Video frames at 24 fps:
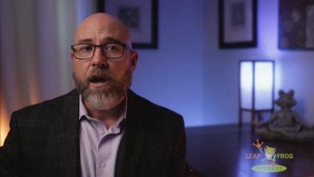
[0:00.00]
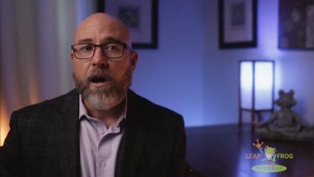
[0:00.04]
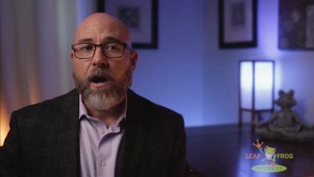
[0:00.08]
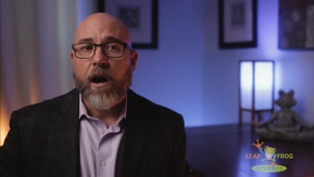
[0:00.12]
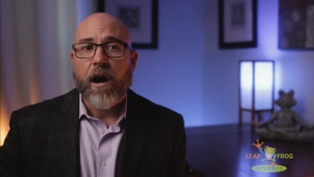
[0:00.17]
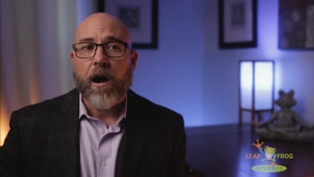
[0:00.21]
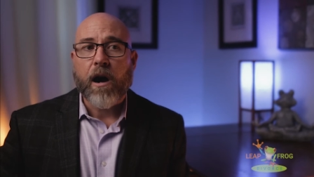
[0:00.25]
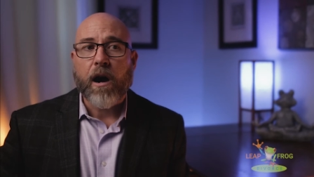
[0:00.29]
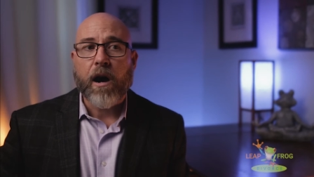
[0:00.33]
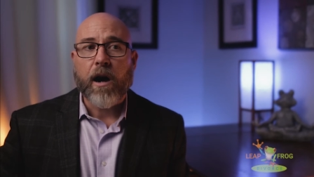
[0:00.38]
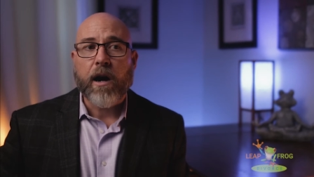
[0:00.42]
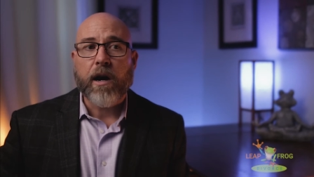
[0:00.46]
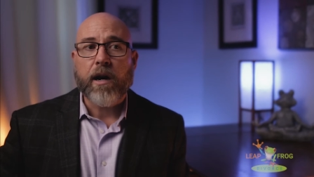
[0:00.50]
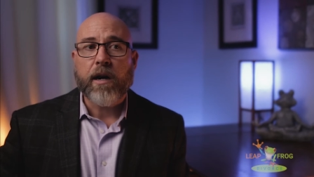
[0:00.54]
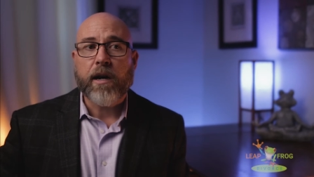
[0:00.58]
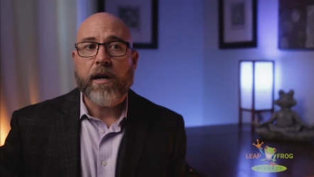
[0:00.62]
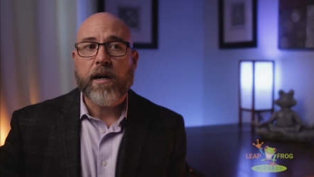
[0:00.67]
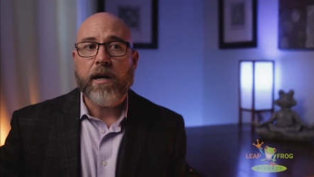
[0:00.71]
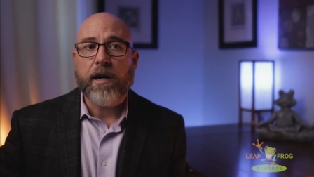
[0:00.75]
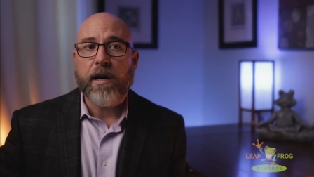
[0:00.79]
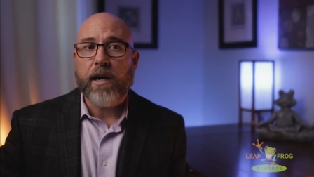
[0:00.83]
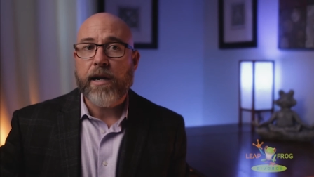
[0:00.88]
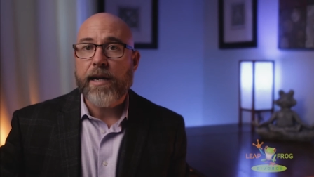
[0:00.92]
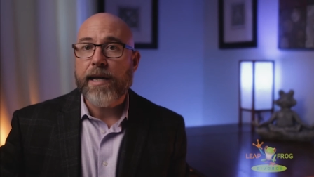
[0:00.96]
are
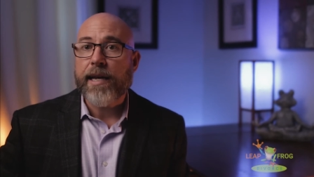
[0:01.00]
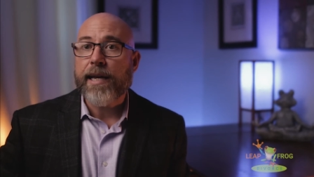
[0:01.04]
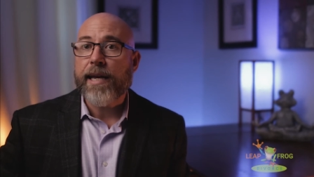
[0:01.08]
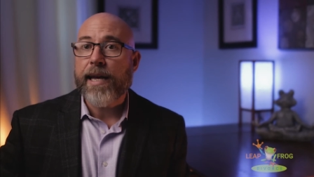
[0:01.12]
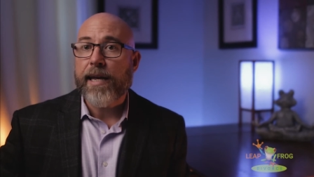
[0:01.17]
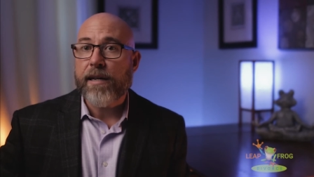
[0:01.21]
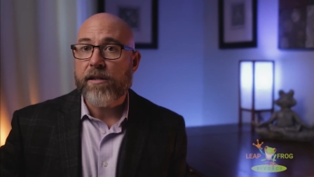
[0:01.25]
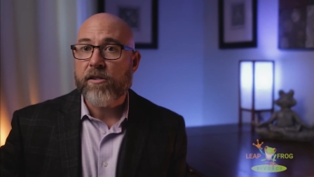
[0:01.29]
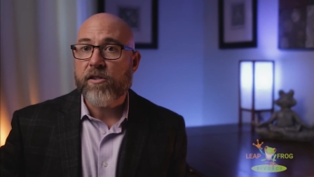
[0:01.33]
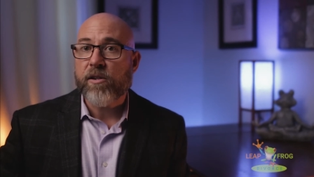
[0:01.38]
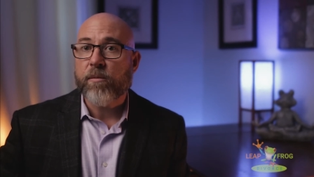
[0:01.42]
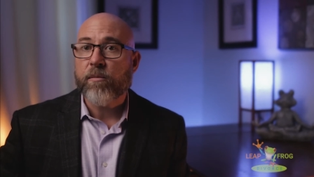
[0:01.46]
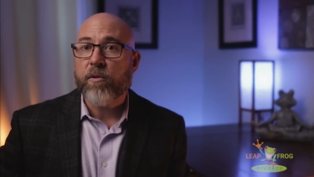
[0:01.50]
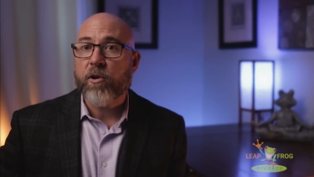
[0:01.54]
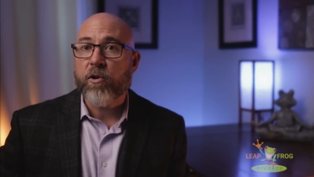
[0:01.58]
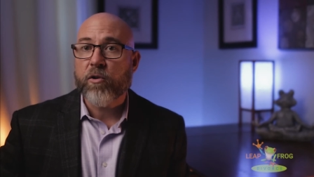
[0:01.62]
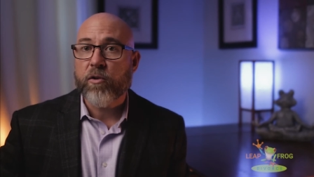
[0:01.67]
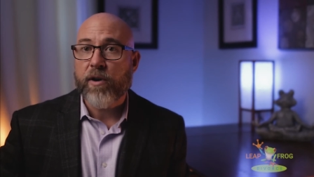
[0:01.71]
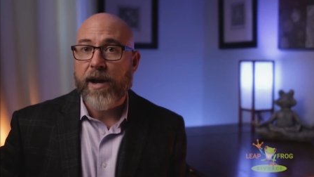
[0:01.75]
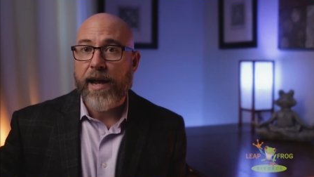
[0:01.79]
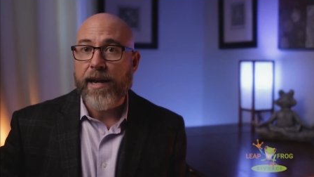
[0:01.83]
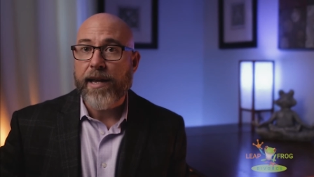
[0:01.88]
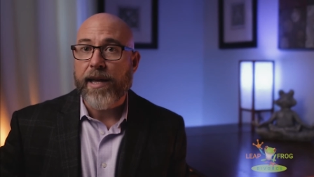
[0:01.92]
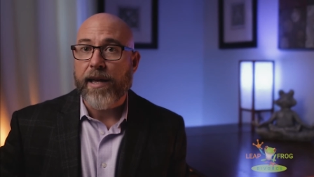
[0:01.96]
going to get some
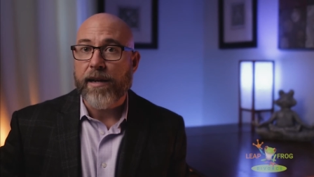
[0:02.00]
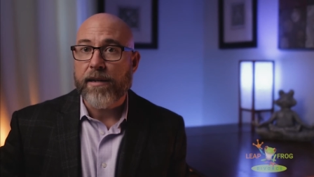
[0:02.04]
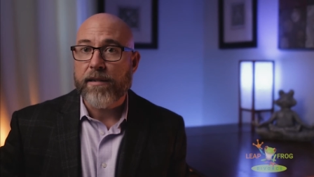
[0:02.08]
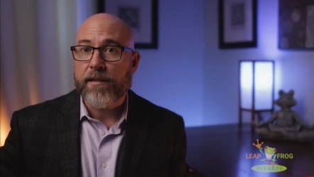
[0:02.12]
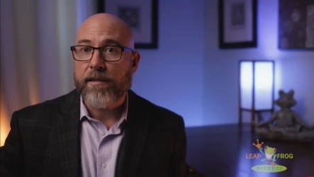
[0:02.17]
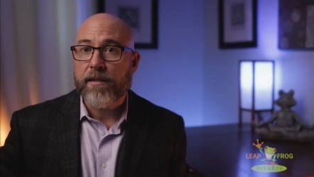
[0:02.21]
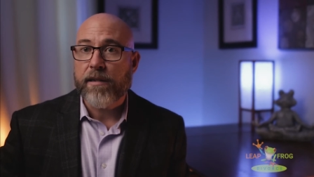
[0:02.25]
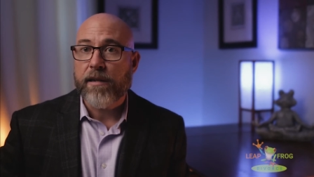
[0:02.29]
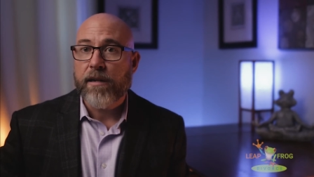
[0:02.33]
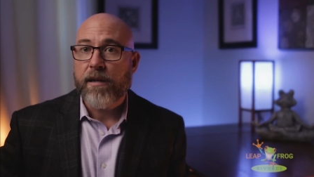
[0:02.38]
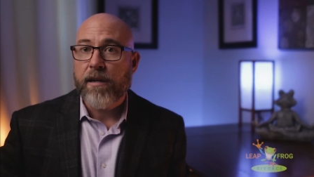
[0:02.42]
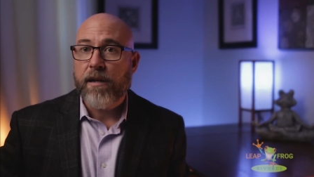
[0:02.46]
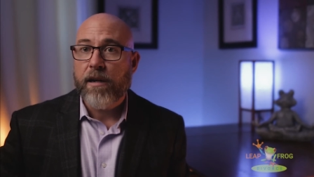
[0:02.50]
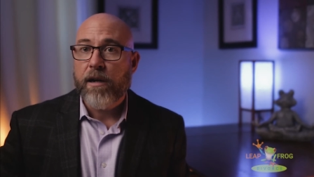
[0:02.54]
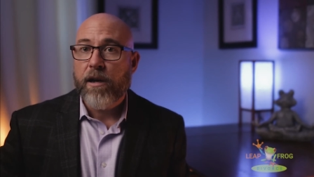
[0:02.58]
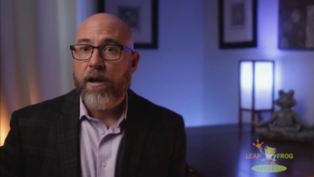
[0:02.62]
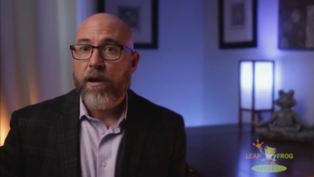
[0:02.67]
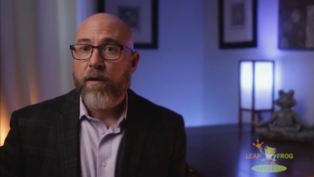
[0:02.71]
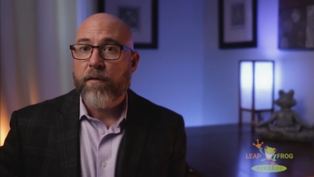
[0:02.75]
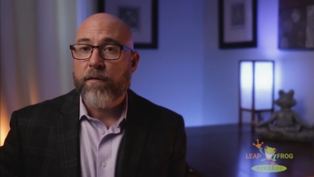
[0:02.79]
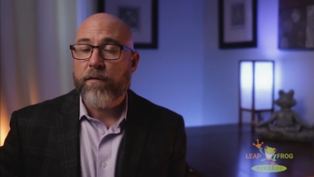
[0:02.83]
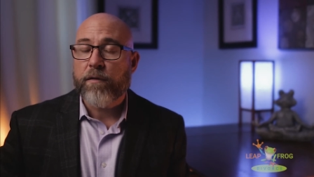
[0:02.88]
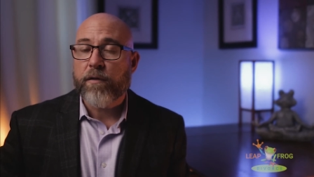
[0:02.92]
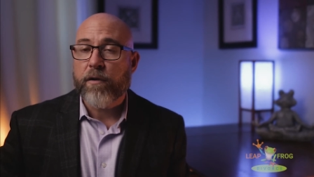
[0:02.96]
credit
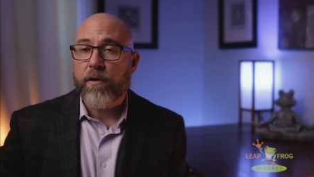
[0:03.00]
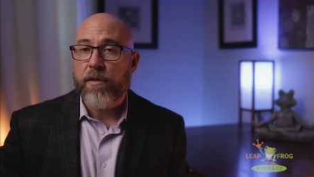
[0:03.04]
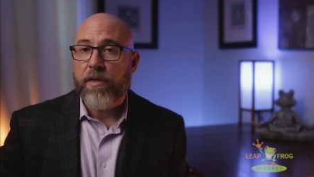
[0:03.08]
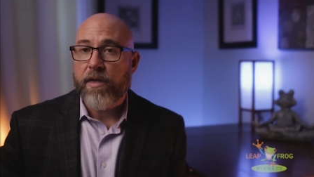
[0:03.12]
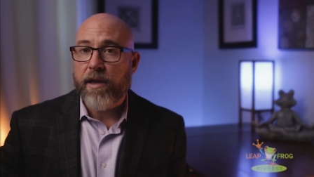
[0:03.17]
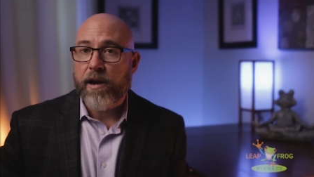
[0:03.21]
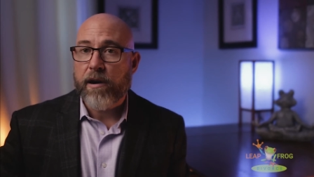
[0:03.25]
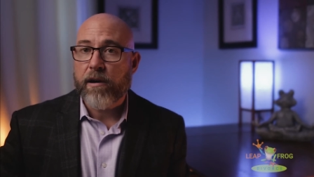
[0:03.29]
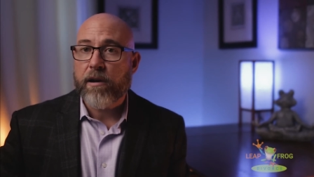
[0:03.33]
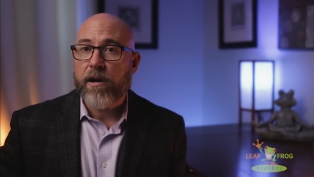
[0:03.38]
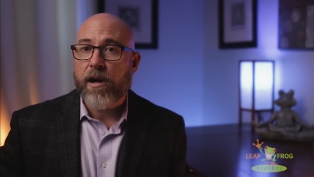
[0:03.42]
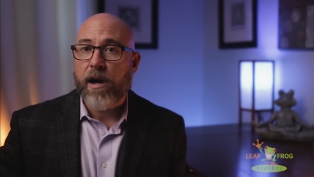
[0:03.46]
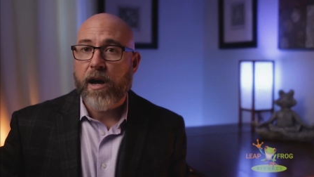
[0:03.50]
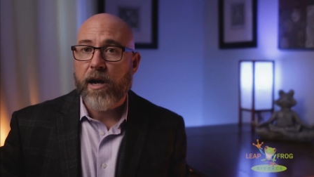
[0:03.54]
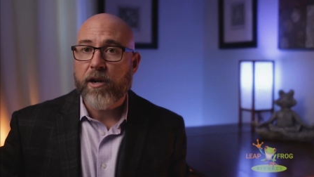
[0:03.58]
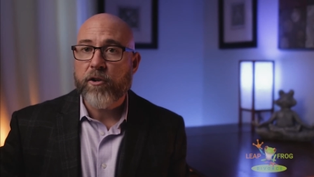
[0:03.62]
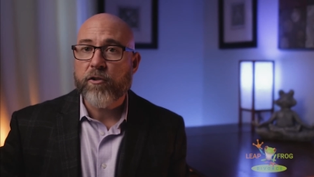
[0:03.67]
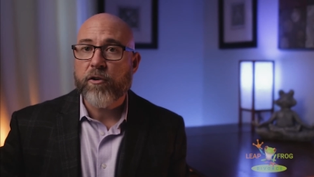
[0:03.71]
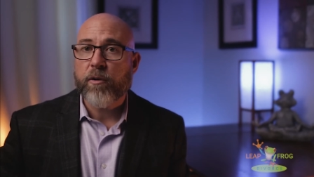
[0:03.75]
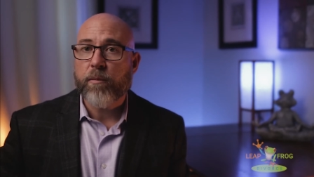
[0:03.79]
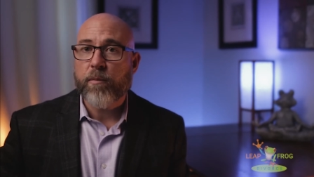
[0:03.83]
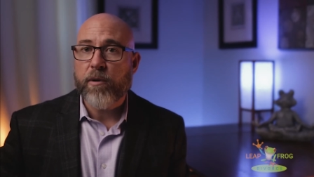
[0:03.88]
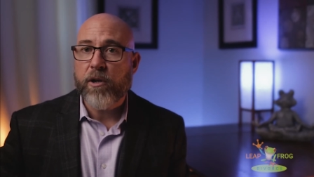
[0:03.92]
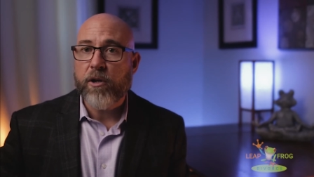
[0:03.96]
for their
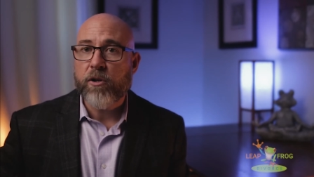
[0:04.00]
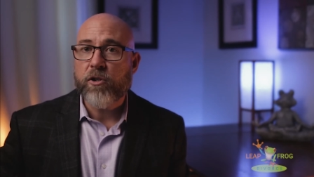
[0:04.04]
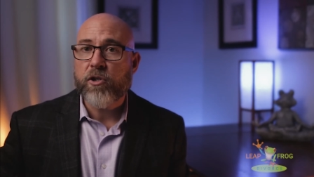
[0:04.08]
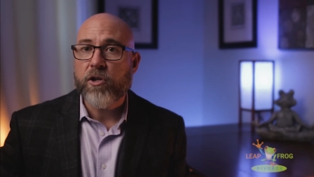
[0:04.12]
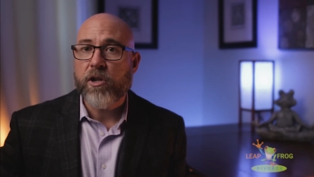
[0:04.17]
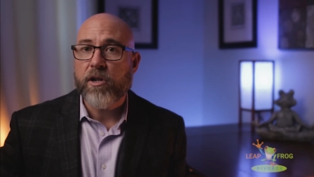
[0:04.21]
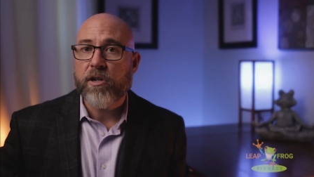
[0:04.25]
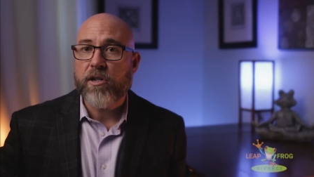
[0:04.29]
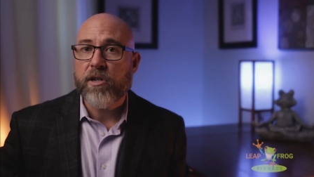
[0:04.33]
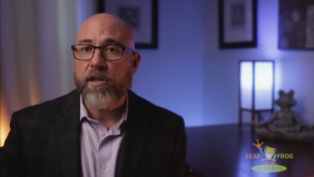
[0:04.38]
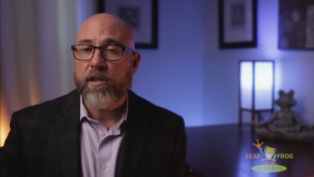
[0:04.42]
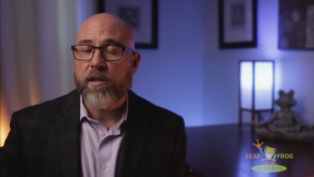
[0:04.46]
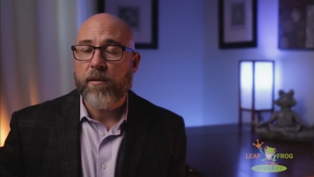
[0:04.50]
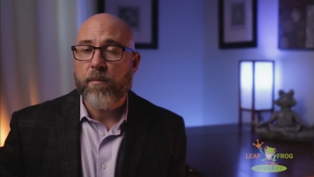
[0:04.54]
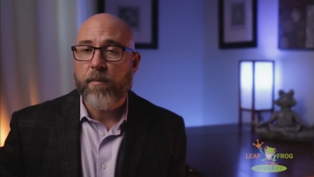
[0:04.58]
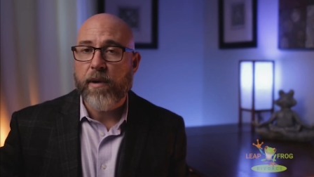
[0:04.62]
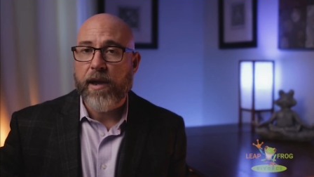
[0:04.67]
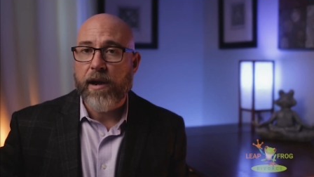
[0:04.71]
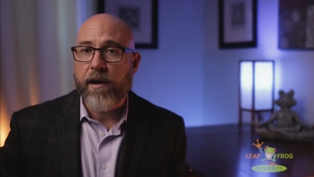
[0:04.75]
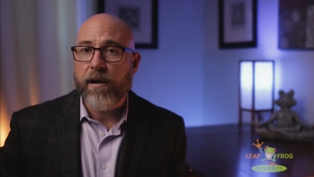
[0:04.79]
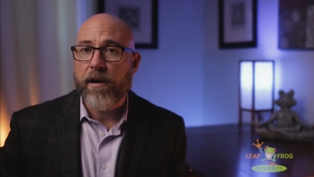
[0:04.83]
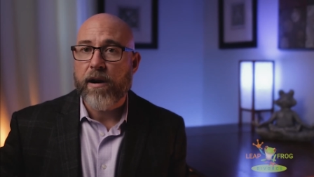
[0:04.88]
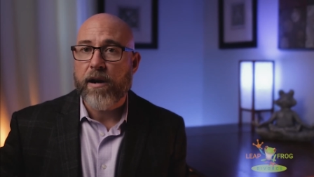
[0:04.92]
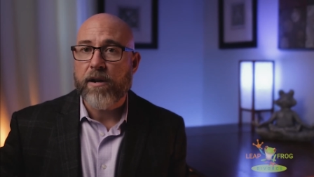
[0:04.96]
contribution to the
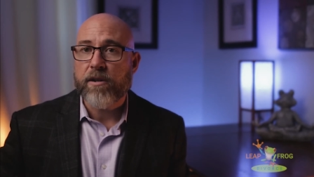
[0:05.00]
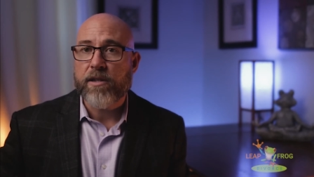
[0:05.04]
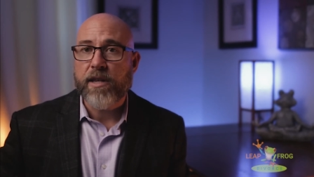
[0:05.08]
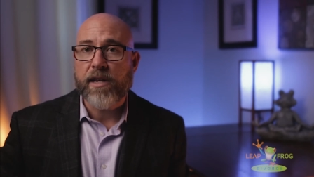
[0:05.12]
marriage.